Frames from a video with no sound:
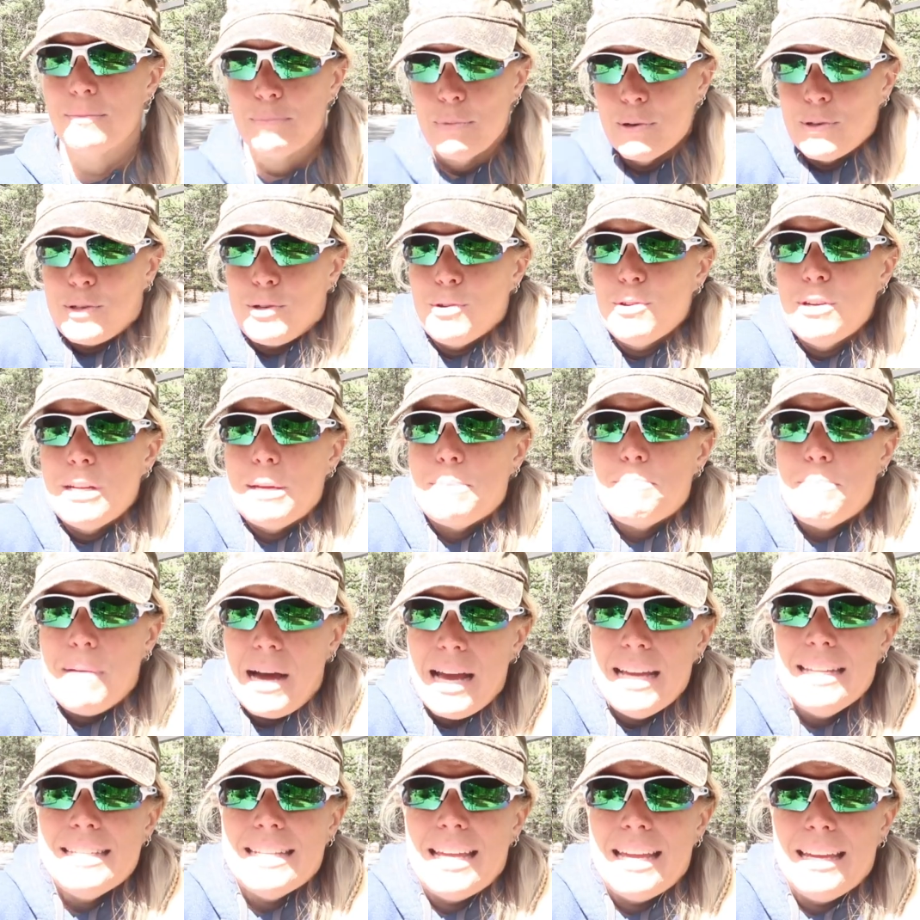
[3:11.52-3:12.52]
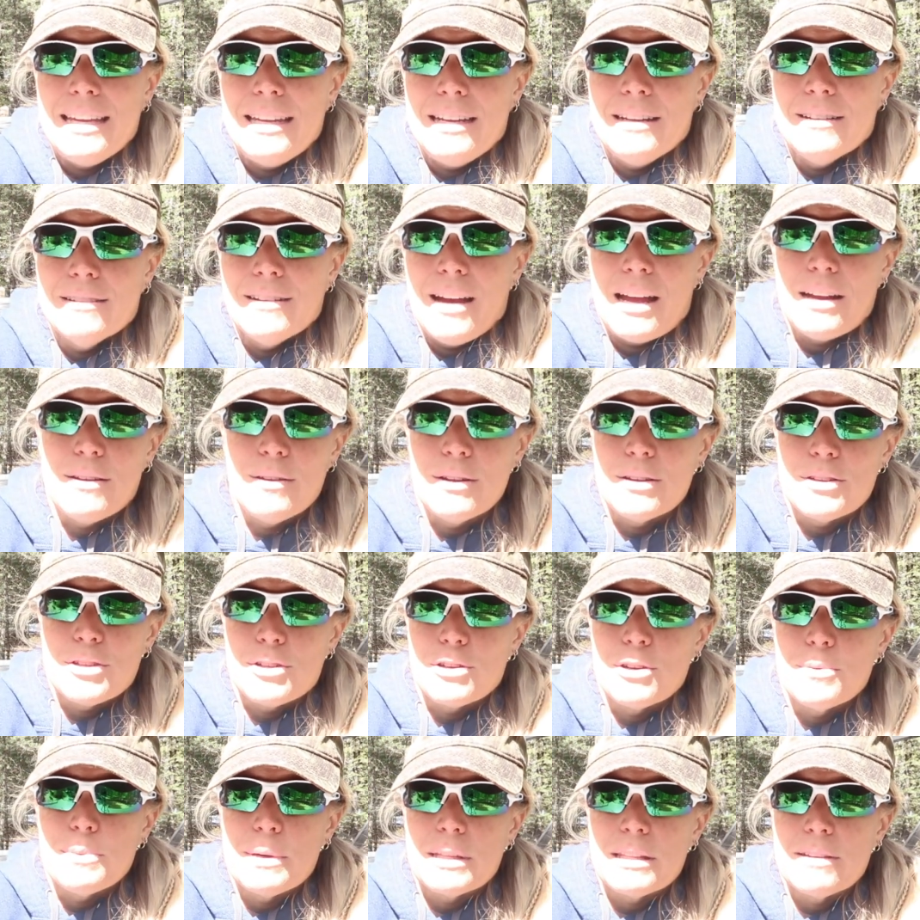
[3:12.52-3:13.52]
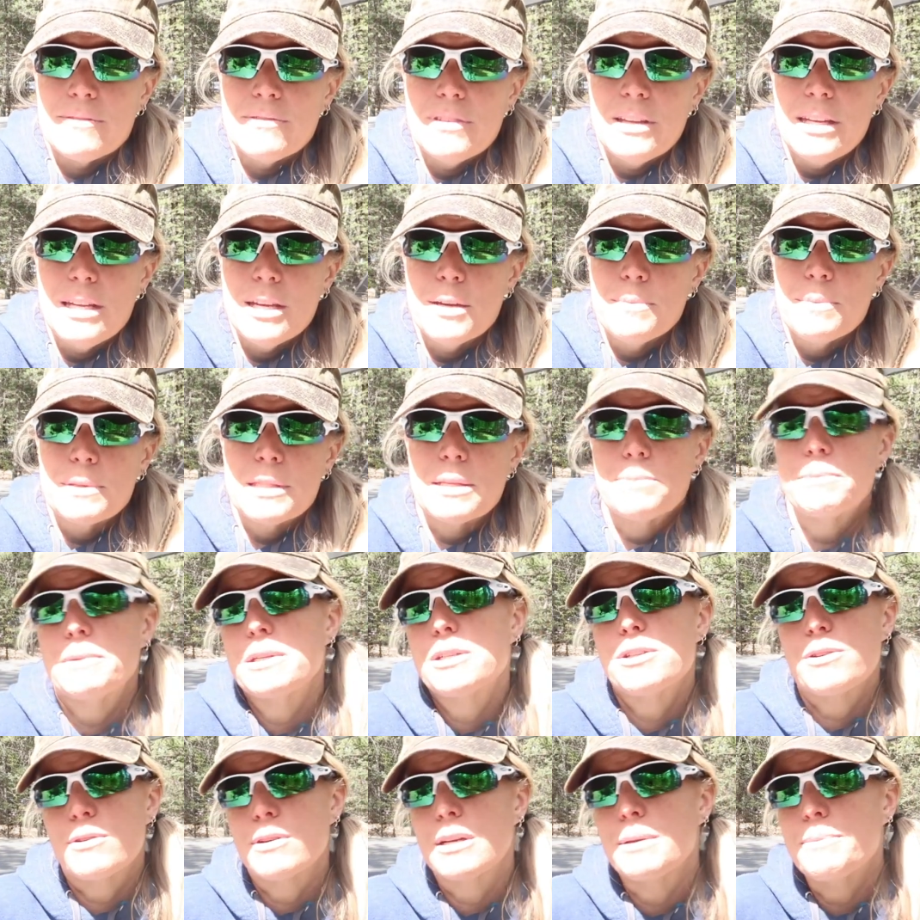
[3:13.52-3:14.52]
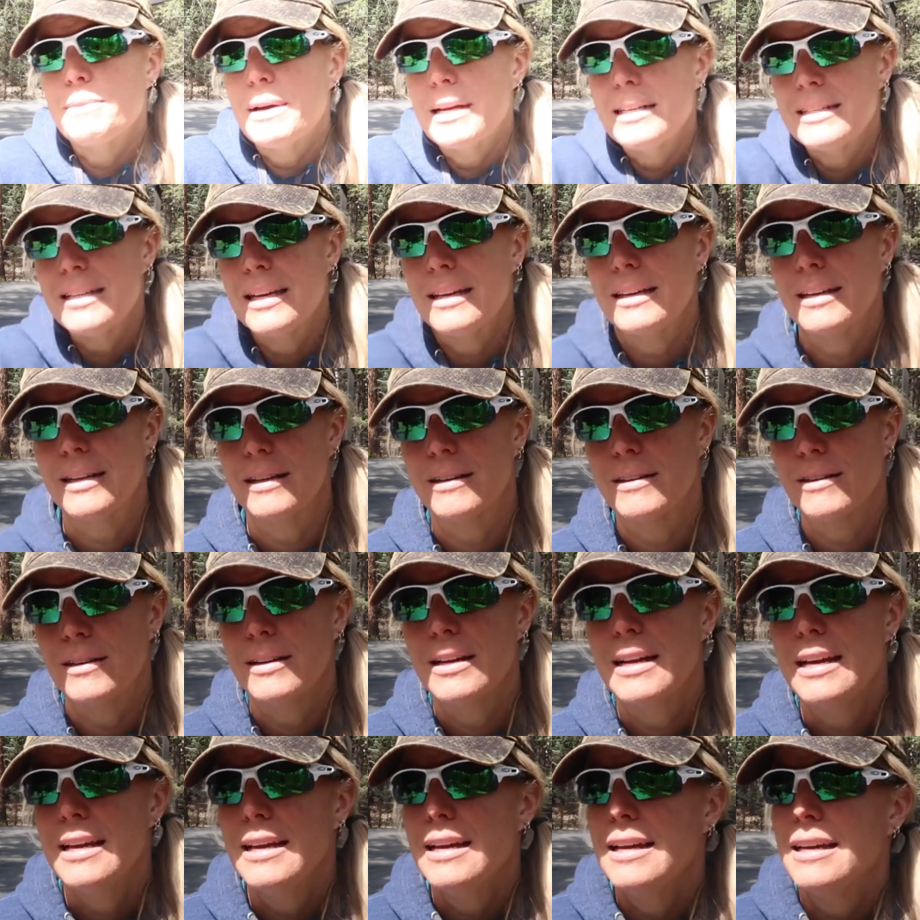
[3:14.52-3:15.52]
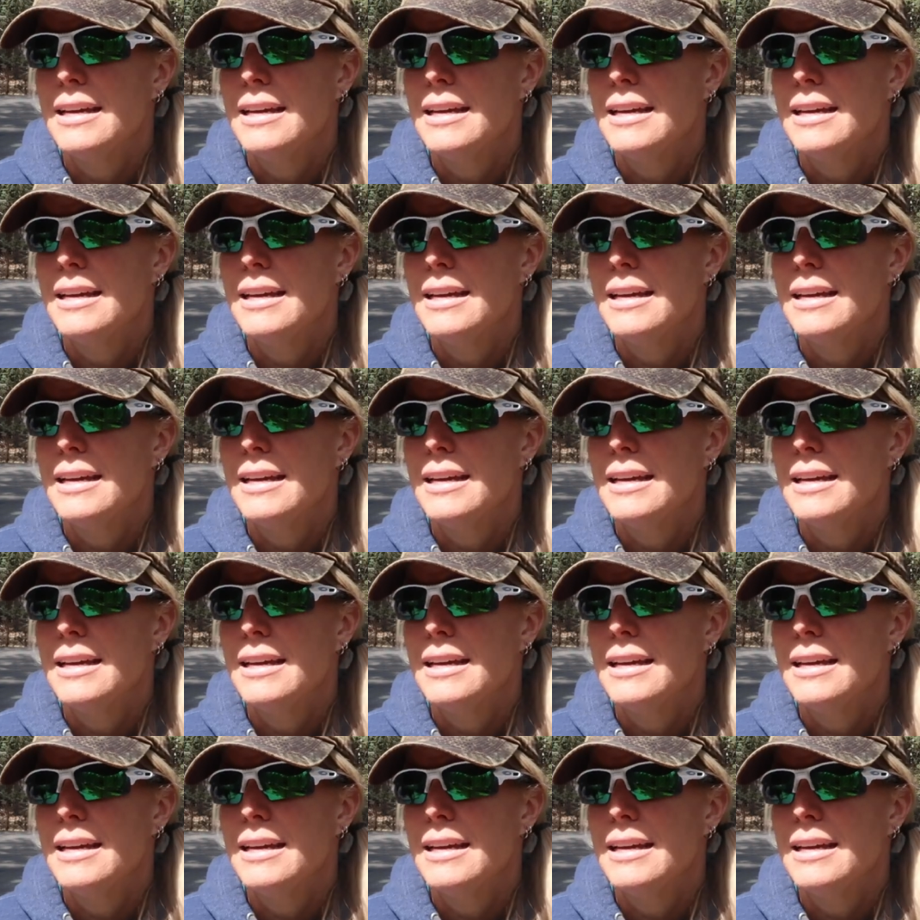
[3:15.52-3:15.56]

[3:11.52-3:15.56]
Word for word: the majority of my day here, I'm not sure about the video, but the majority of my day here